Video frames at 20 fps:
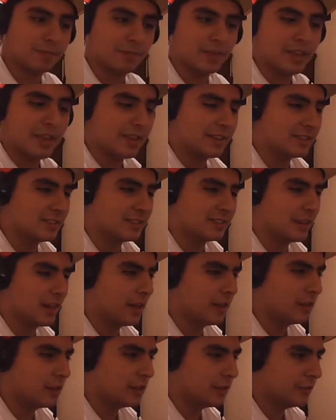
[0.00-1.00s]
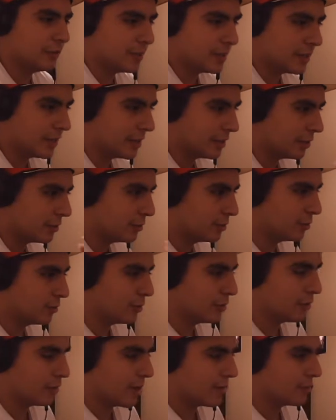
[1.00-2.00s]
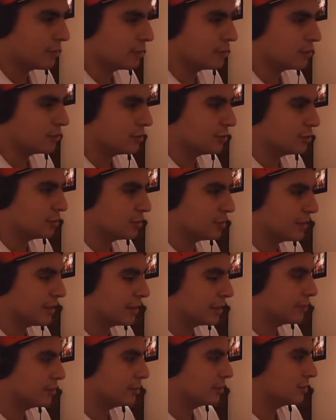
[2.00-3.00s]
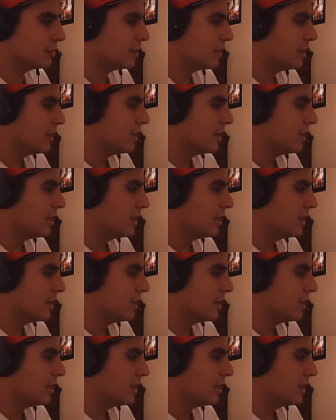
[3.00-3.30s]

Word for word: like I said I love piano when rappers use pianos